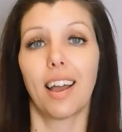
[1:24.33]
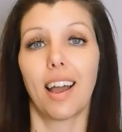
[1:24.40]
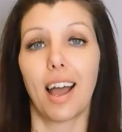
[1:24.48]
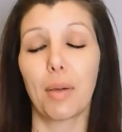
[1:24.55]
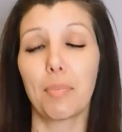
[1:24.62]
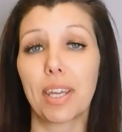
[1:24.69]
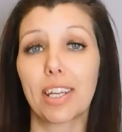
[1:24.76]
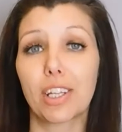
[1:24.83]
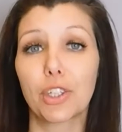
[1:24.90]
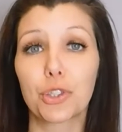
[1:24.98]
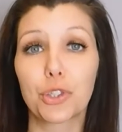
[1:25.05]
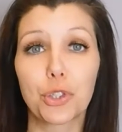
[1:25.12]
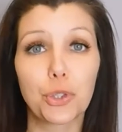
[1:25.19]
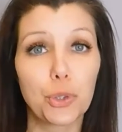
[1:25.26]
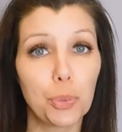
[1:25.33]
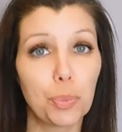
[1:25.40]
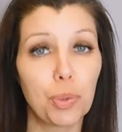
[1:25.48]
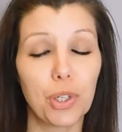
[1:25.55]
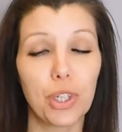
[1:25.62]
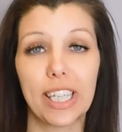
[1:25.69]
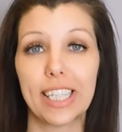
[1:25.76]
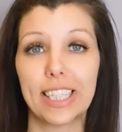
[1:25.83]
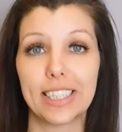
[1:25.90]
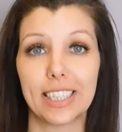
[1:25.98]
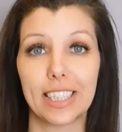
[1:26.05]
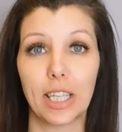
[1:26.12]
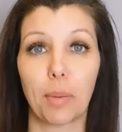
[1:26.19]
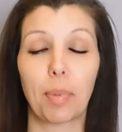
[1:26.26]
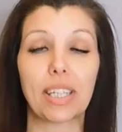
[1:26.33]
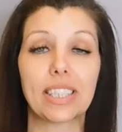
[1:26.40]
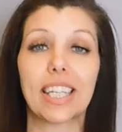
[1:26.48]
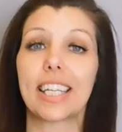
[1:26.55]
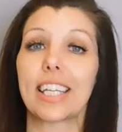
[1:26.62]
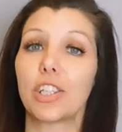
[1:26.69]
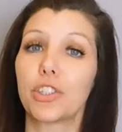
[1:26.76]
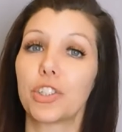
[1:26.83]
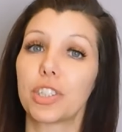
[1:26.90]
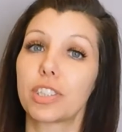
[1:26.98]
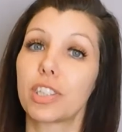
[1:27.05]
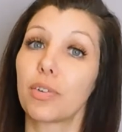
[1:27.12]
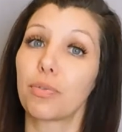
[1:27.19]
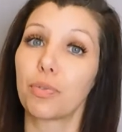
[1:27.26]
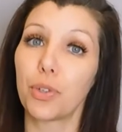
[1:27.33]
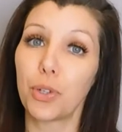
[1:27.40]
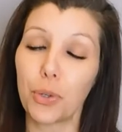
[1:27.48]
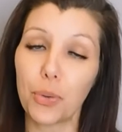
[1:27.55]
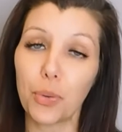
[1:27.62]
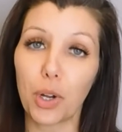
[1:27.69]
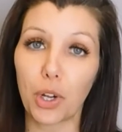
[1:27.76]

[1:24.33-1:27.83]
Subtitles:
I make it super easy by taking just a few